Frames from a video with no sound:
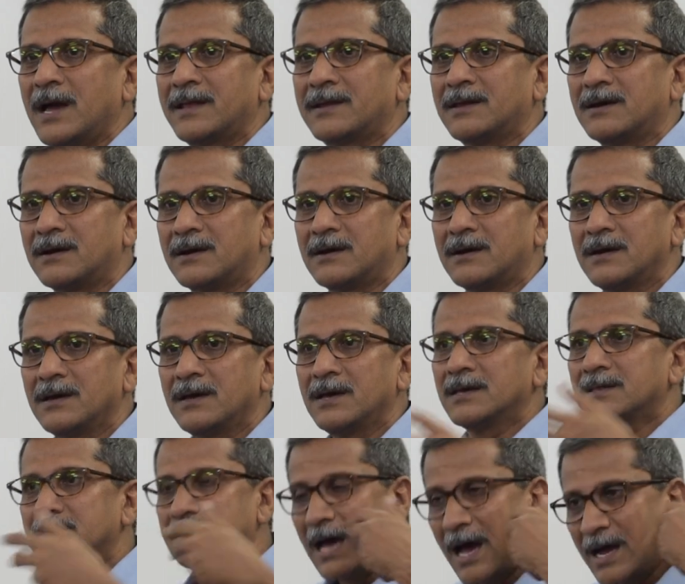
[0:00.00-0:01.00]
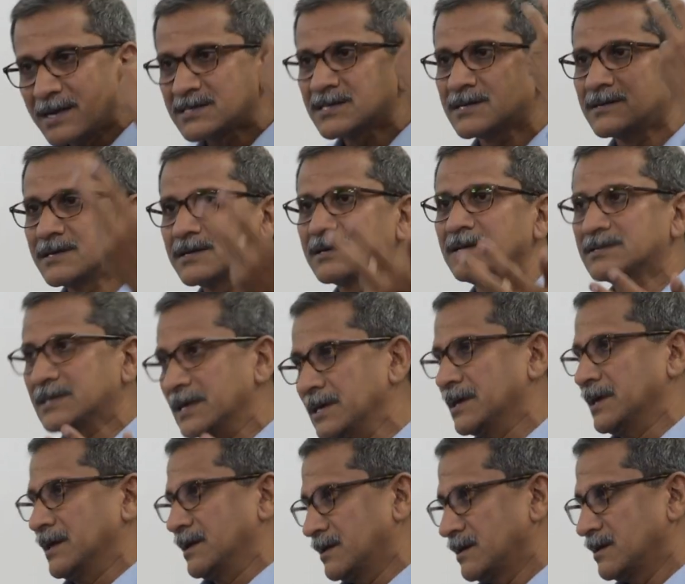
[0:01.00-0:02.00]
manner? That's critical
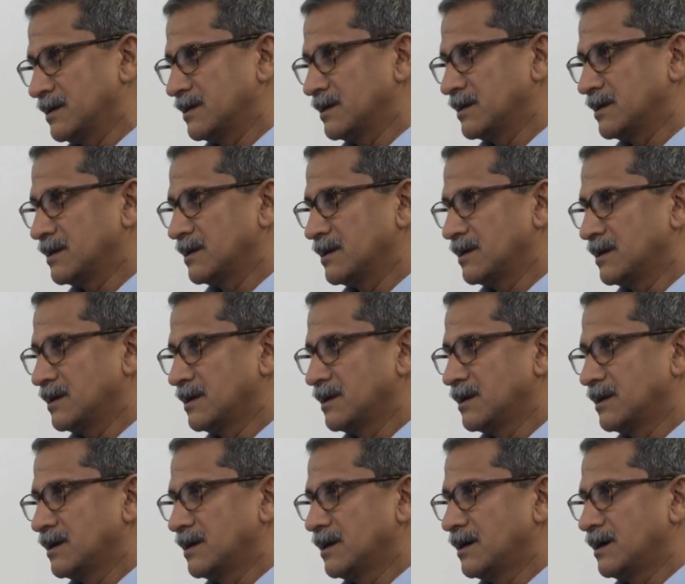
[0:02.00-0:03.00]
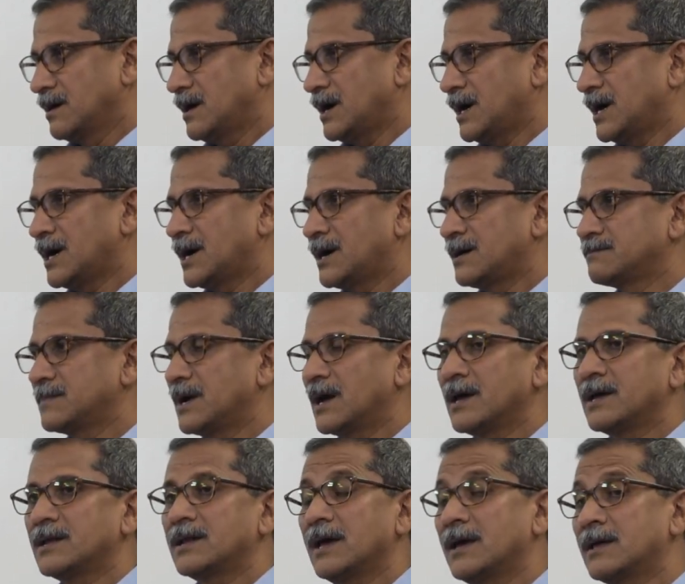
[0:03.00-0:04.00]
thinking. Um,
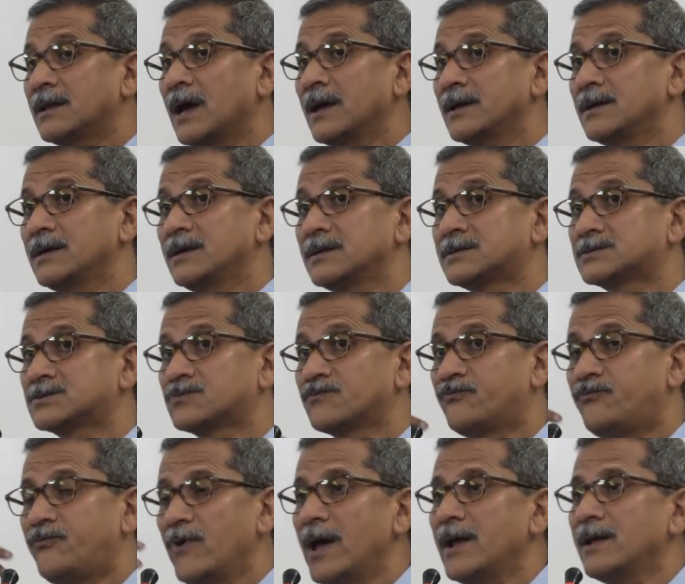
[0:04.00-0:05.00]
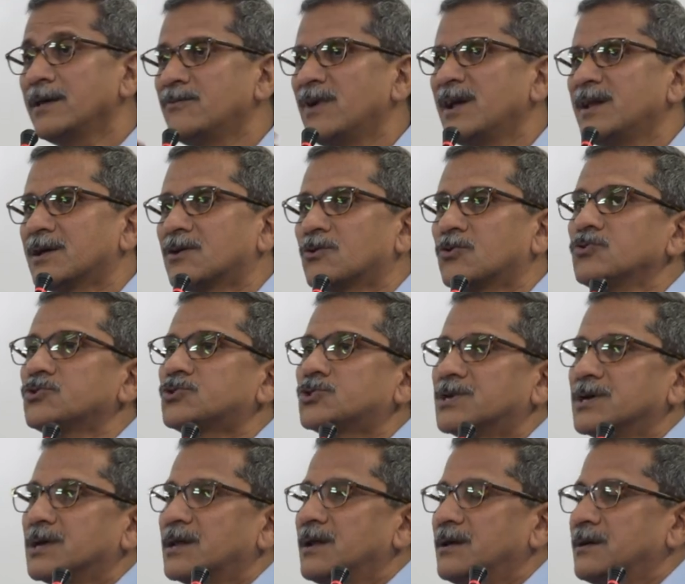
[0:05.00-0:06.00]
and and I, it's very, very
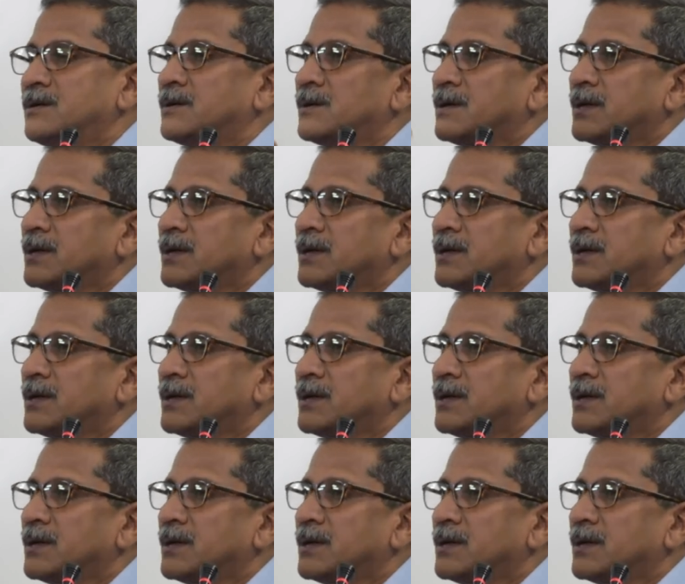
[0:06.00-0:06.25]
crucial